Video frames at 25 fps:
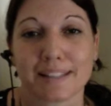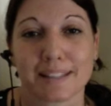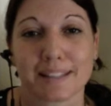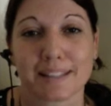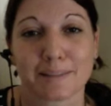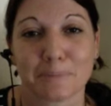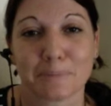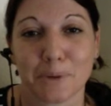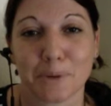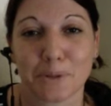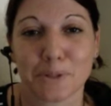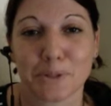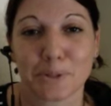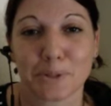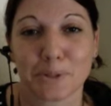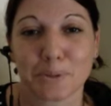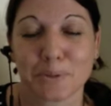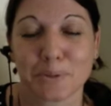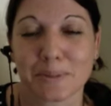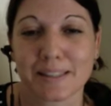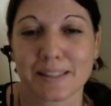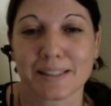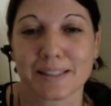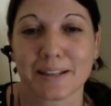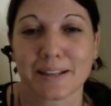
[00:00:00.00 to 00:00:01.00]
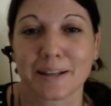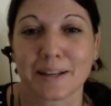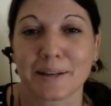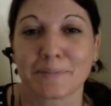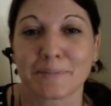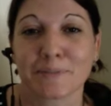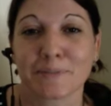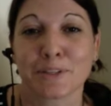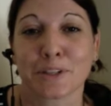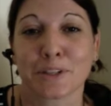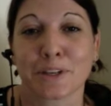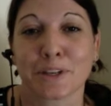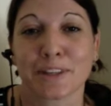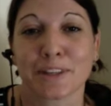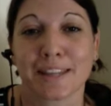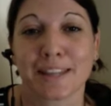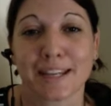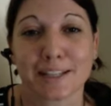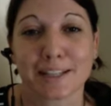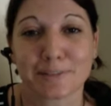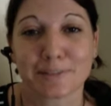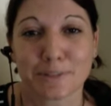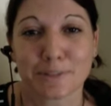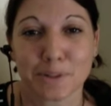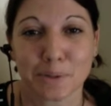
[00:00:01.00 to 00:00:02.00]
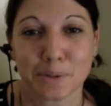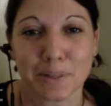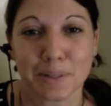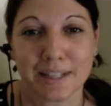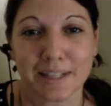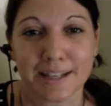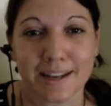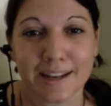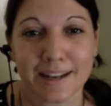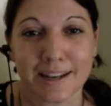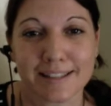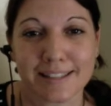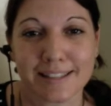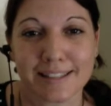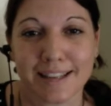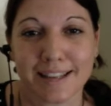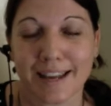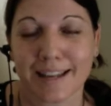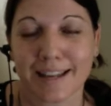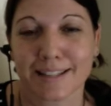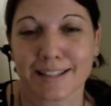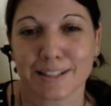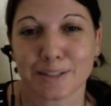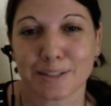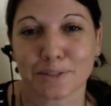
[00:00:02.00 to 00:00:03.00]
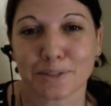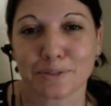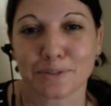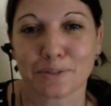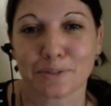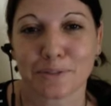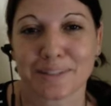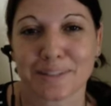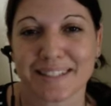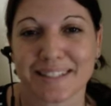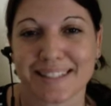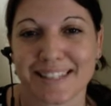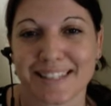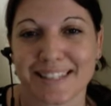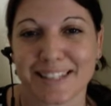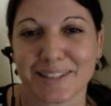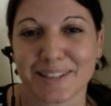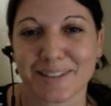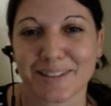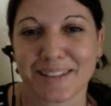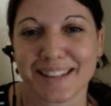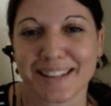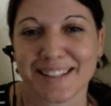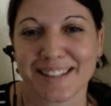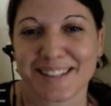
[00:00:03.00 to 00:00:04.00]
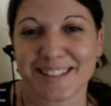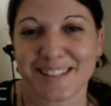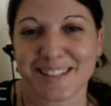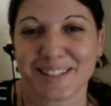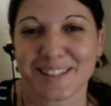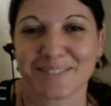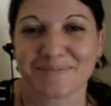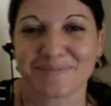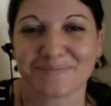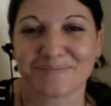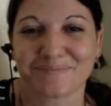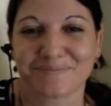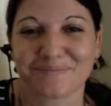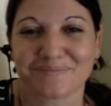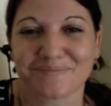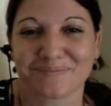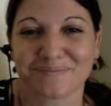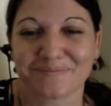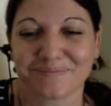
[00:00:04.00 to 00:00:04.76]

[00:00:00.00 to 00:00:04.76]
and modules. So thanks for joining us, and I look forward to seeing you again soon.